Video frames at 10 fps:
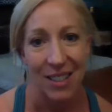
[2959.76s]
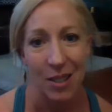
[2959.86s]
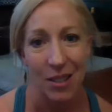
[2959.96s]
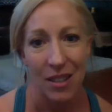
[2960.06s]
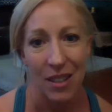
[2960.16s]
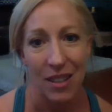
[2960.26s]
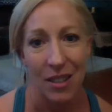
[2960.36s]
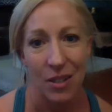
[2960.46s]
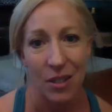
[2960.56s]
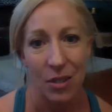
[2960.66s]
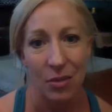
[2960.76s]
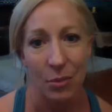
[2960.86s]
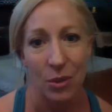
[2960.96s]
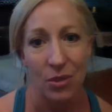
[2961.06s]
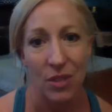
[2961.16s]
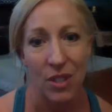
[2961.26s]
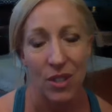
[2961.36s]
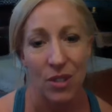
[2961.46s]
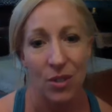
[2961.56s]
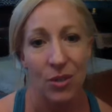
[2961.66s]
Letting yourself move
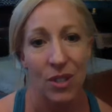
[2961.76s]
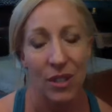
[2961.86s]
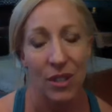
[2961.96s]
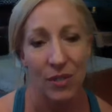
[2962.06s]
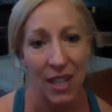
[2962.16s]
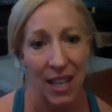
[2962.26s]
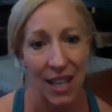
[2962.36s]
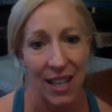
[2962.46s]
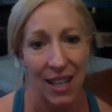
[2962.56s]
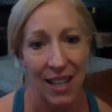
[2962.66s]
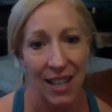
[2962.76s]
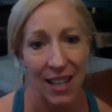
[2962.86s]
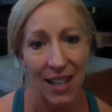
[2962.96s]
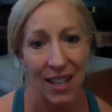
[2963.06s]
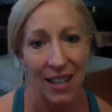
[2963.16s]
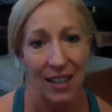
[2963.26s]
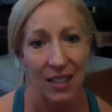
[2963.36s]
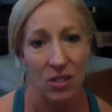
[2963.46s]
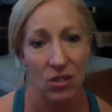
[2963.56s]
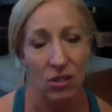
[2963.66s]
intuitively.
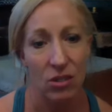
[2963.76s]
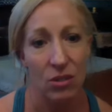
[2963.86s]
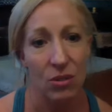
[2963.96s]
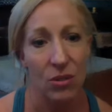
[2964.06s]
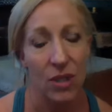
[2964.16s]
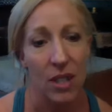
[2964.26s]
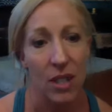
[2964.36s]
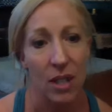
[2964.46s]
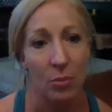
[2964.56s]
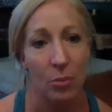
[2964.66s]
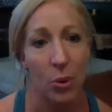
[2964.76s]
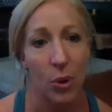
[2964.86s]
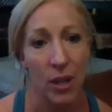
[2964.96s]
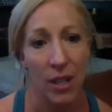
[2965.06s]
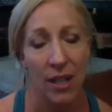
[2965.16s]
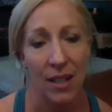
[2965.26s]
It's so important